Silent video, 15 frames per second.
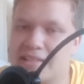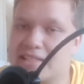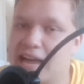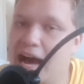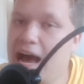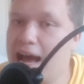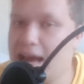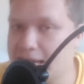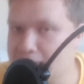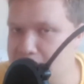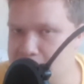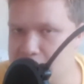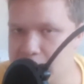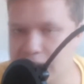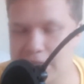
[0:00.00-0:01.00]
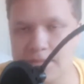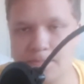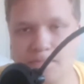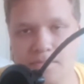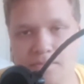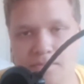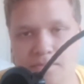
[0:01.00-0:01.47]
tides didn't
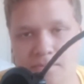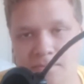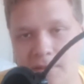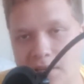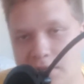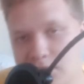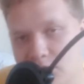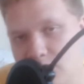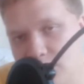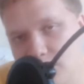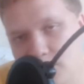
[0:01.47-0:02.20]
fucking destroy the